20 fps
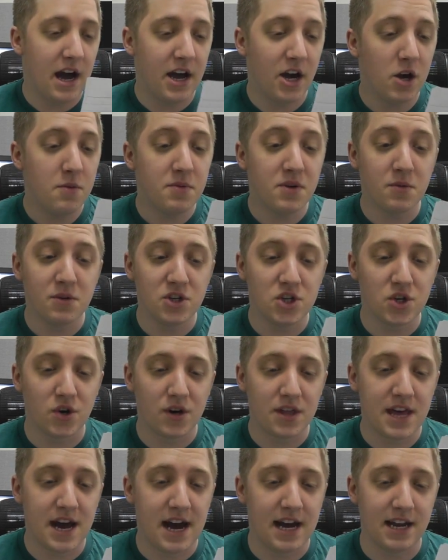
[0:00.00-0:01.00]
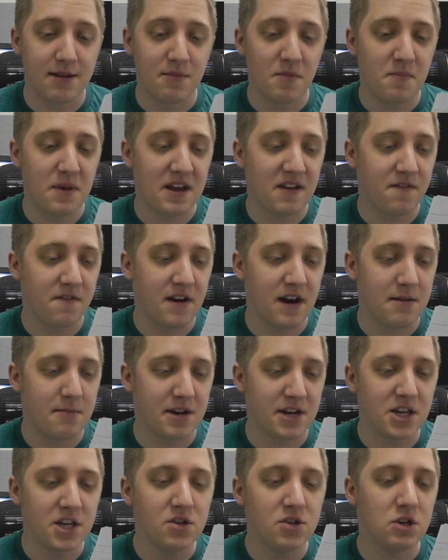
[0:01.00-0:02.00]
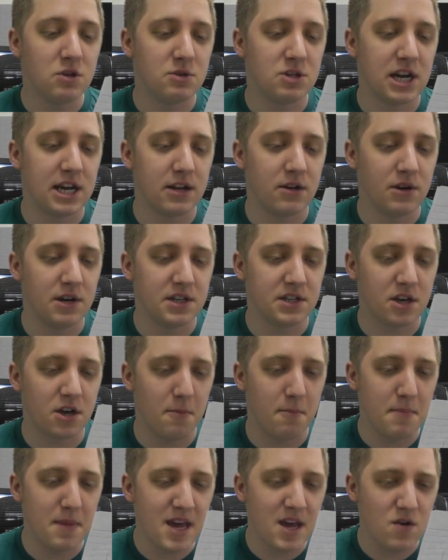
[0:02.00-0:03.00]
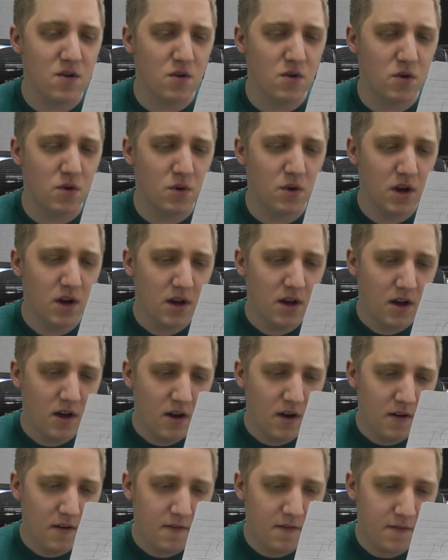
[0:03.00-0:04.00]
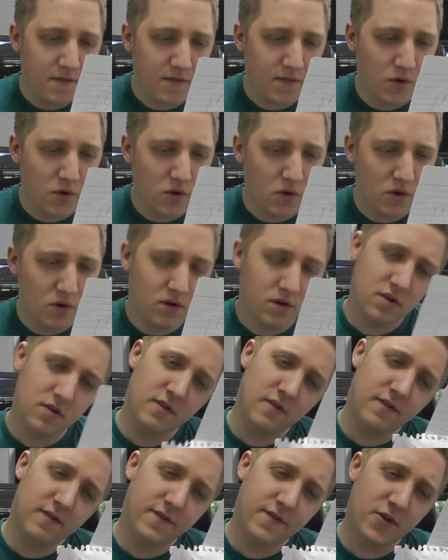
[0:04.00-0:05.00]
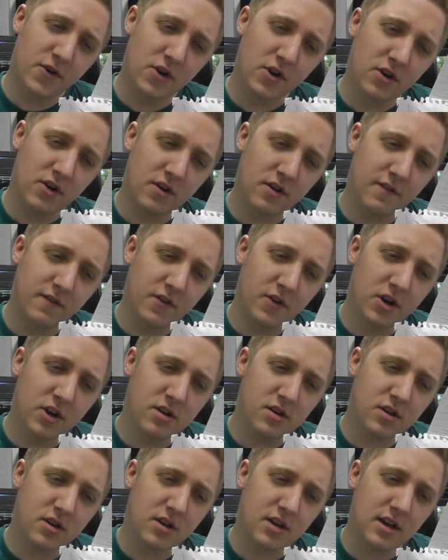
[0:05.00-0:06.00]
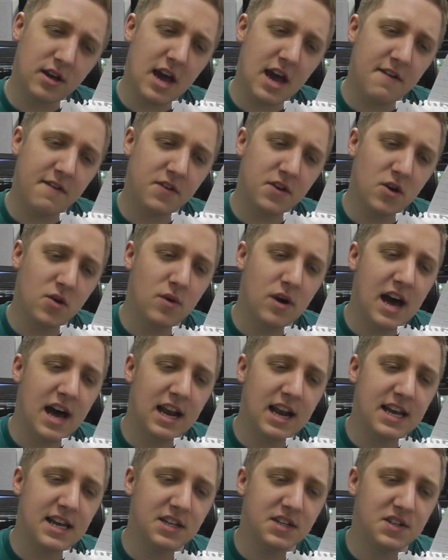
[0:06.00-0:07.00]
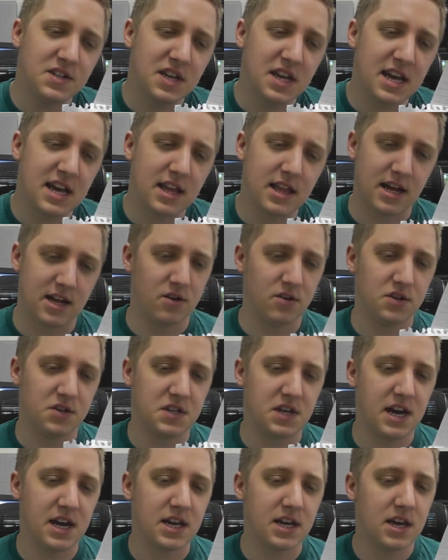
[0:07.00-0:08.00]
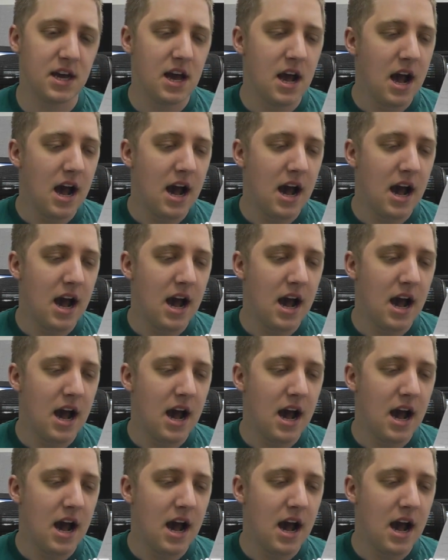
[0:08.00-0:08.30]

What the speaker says: hope you enjoy that, and I'm a big fan. My YouTube channel is Camille... Fullock? F-U-L-A-C, that looks like.